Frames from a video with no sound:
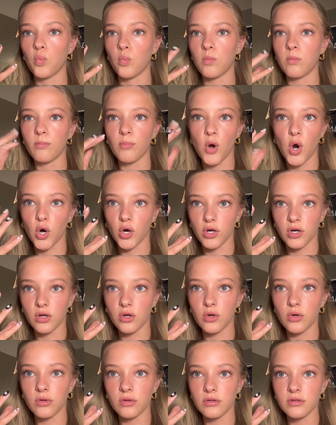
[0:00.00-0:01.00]

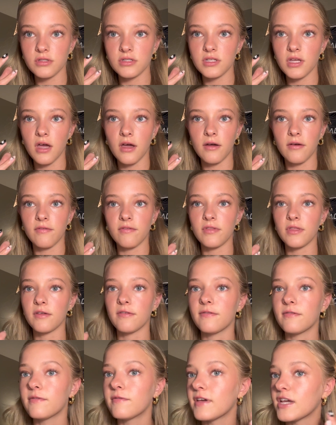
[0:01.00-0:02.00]
particles of the
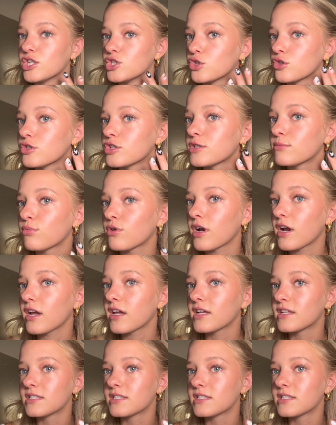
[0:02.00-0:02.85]
facial spray can